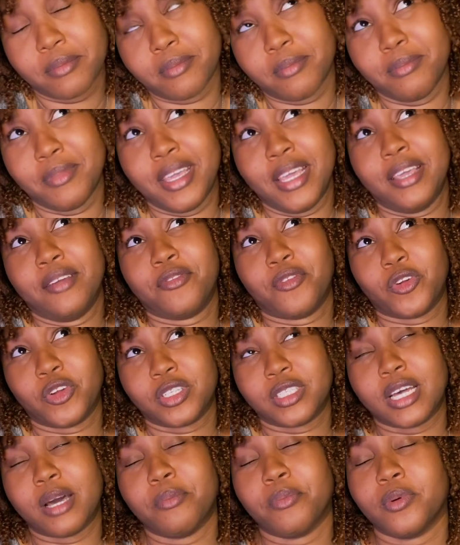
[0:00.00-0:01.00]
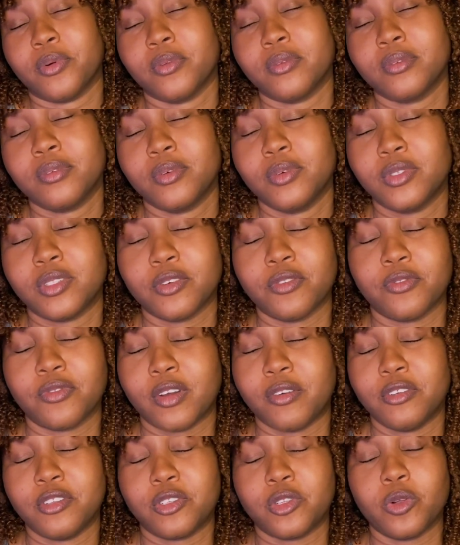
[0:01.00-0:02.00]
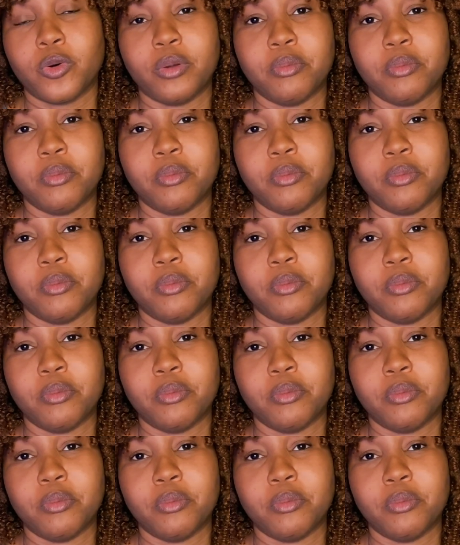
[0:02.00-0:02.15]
me, for example, who's a very slow